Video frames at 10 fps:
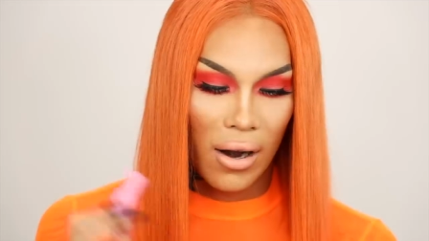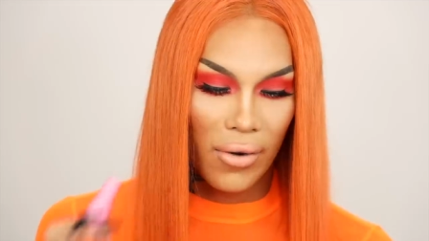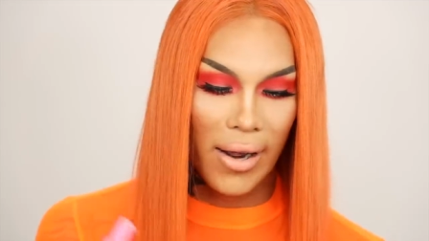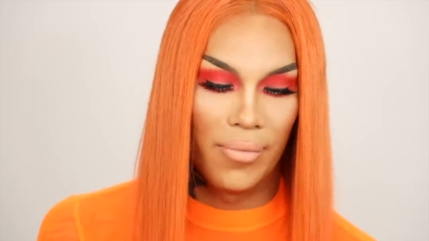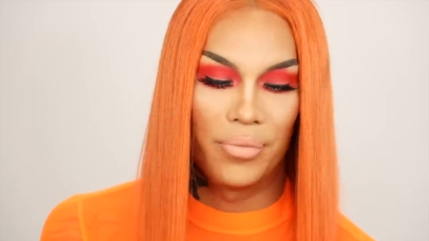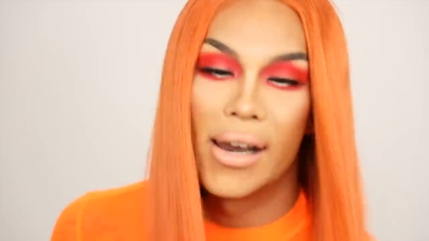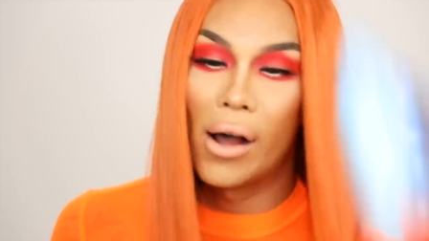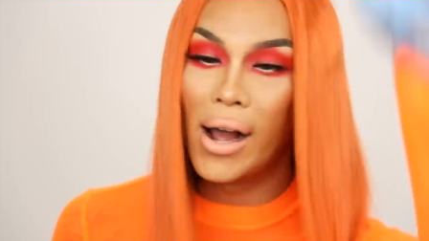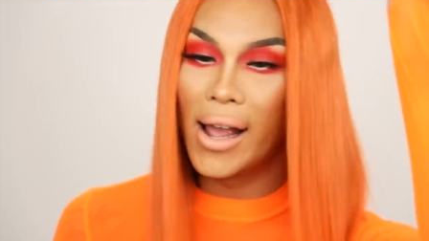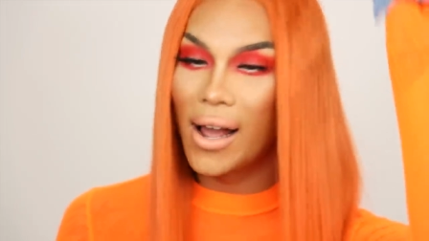All right,
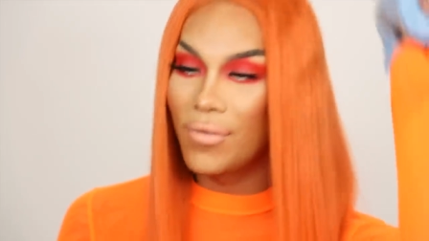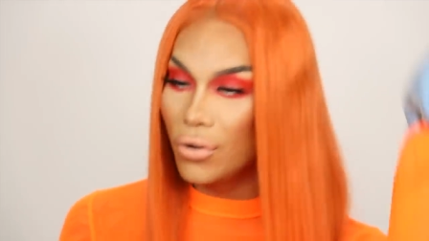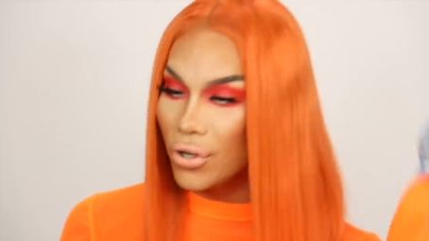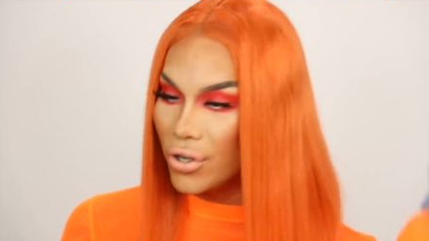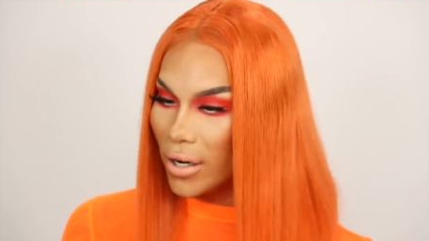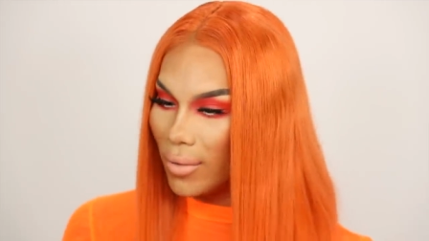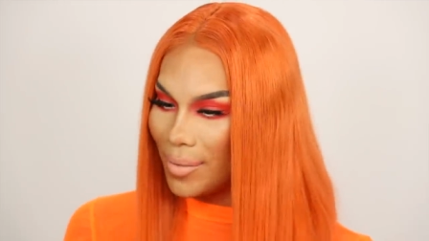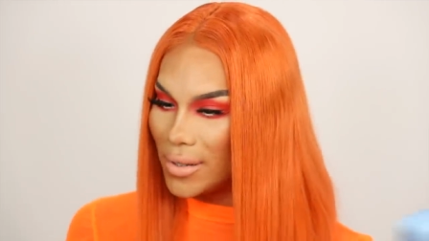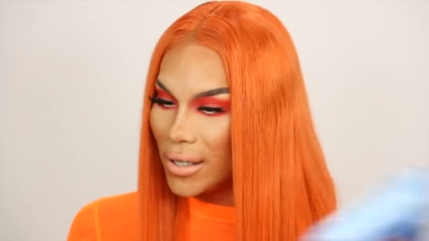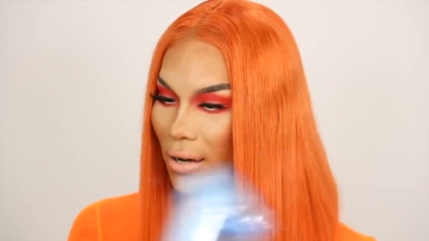now I have Neutrogena
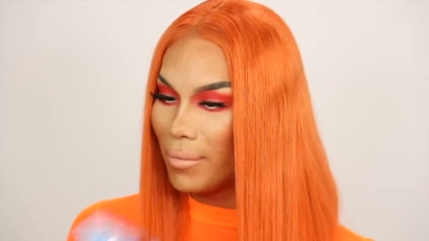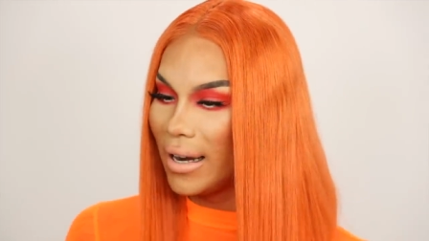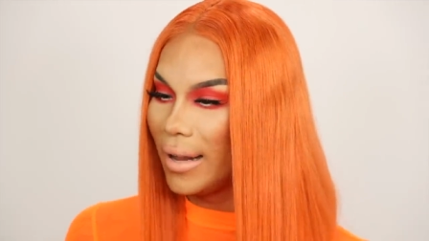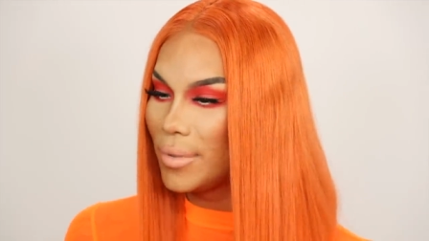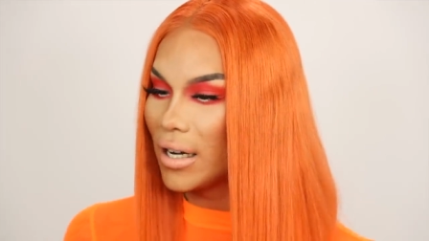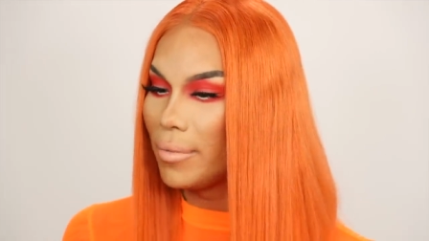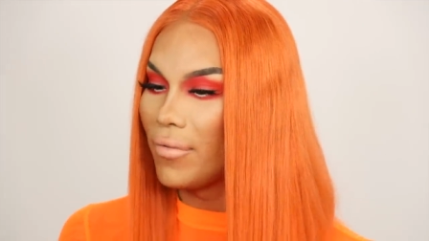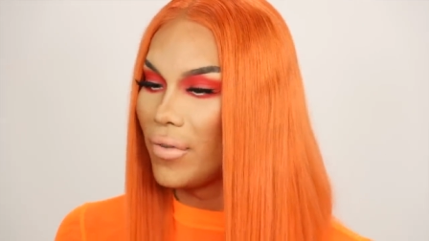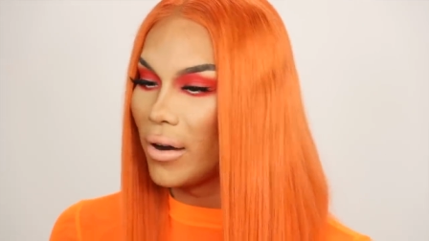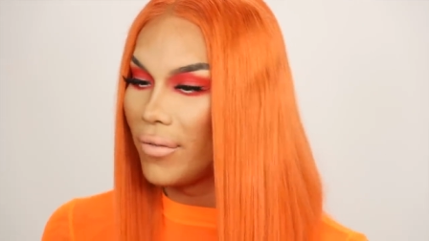wipes here. My lips are gonna be
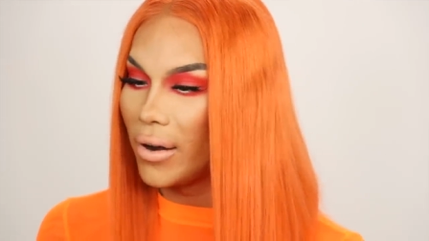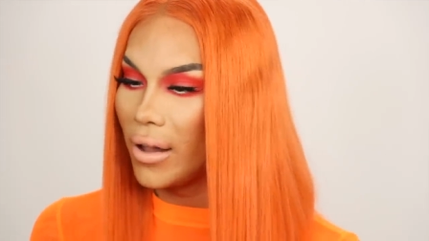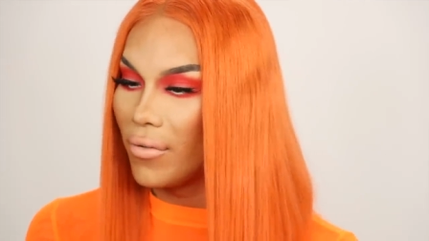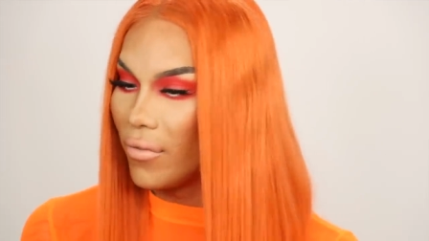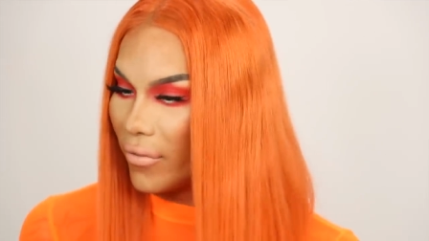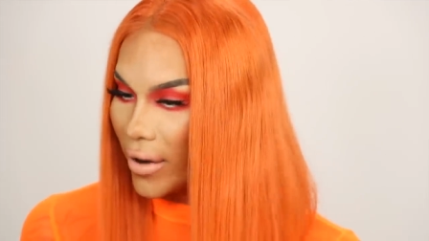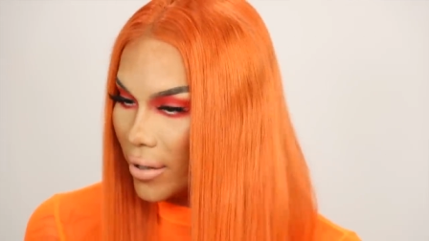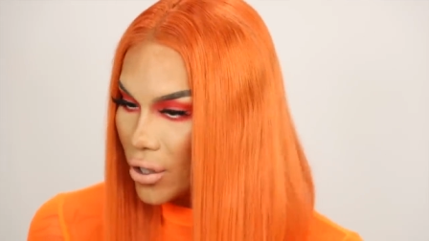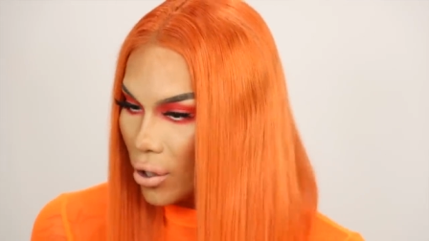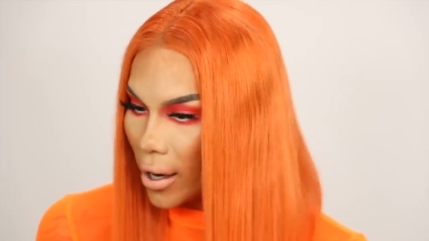
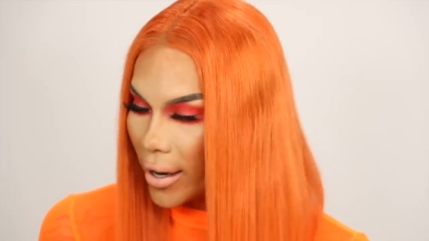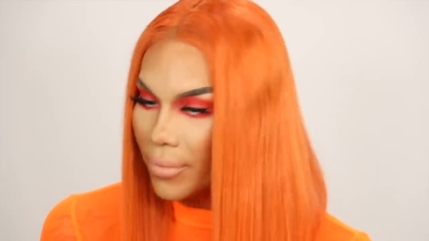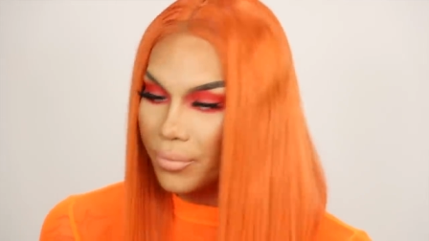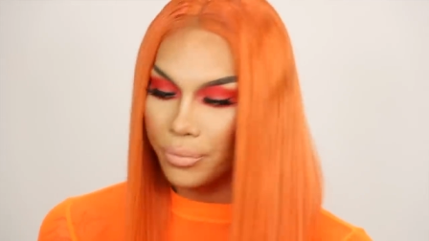very dry.